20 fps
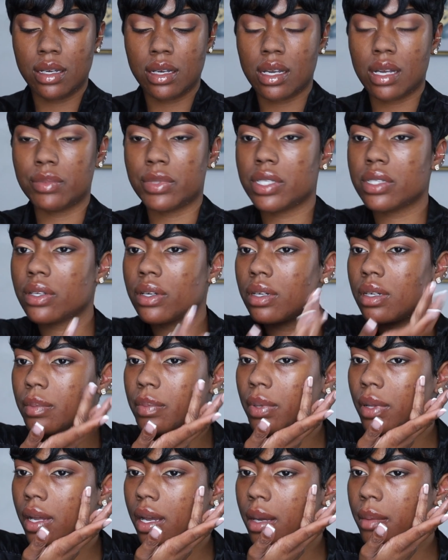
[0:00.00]
I'm just going to
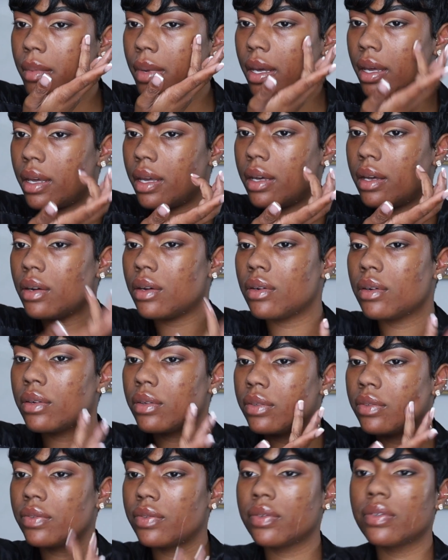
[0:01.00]
apply my
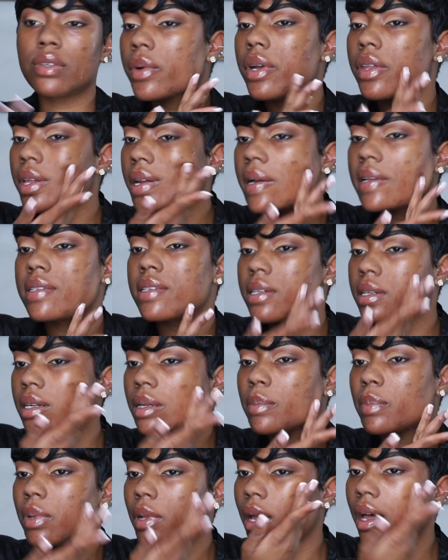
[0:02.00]
e.l.f. where that I didn't
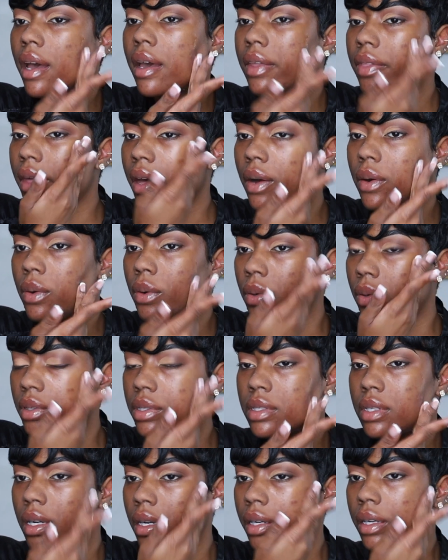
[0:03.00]
apply that Oil
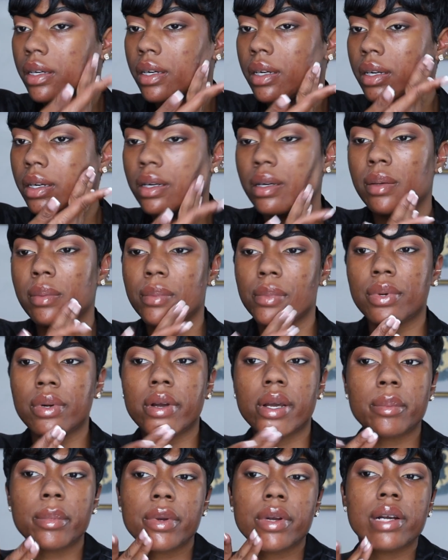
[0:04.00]
Sucker
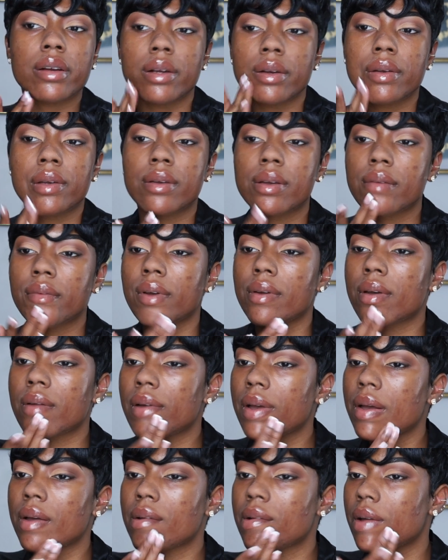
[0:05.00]
primer.
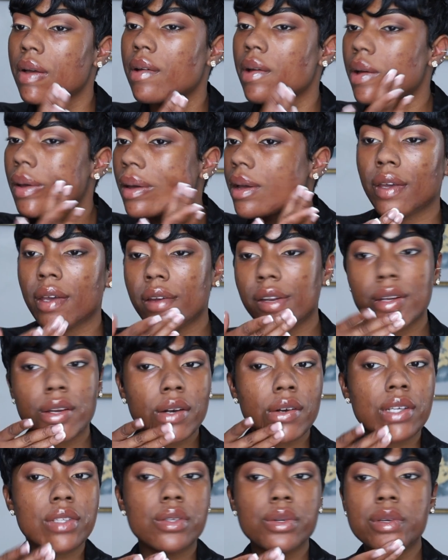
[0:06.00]
And you
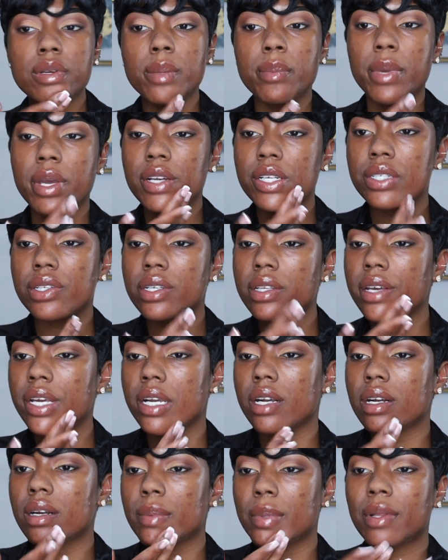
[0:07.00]
also want to make sure that
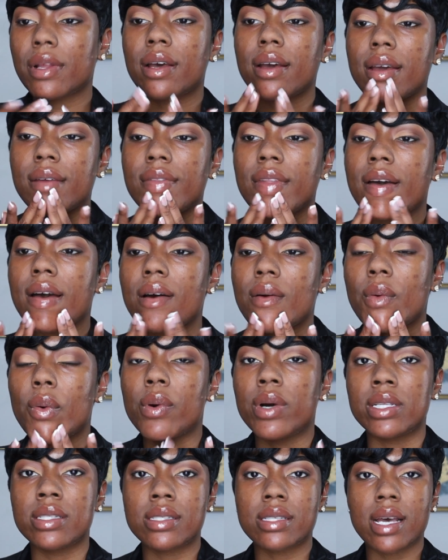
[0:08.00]
you're applying that
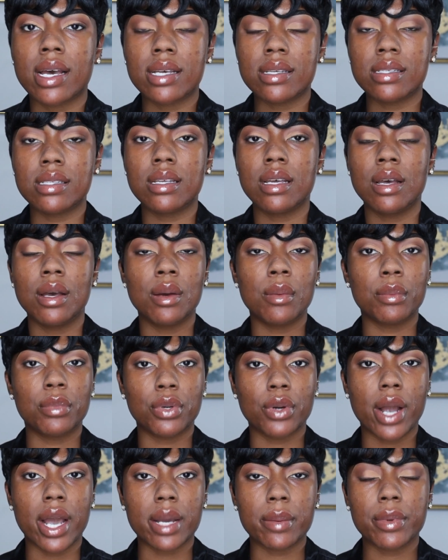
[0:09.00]
one size
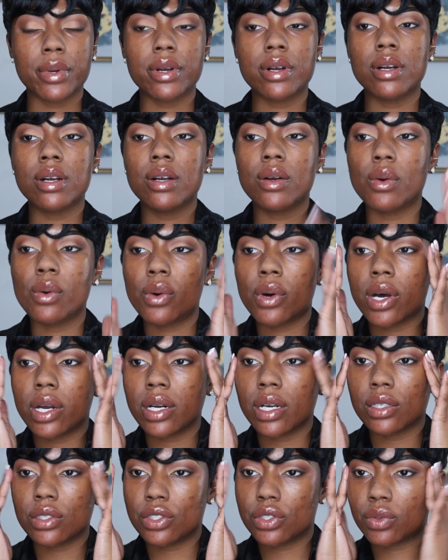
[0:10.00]
primer
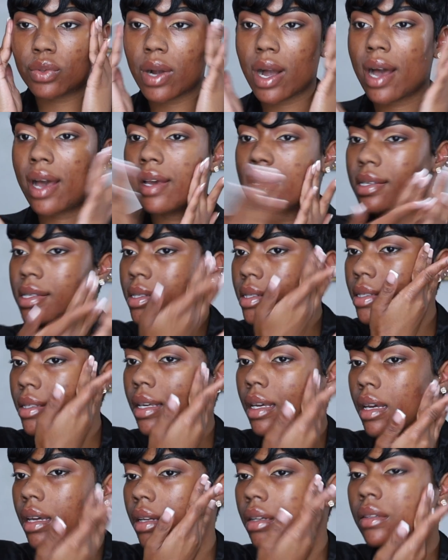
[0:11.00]
on dry
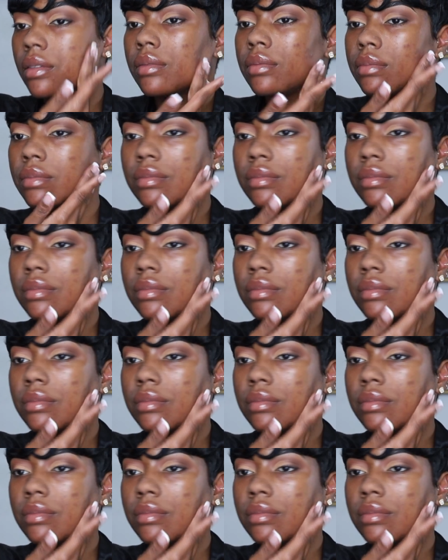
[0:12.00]
skin.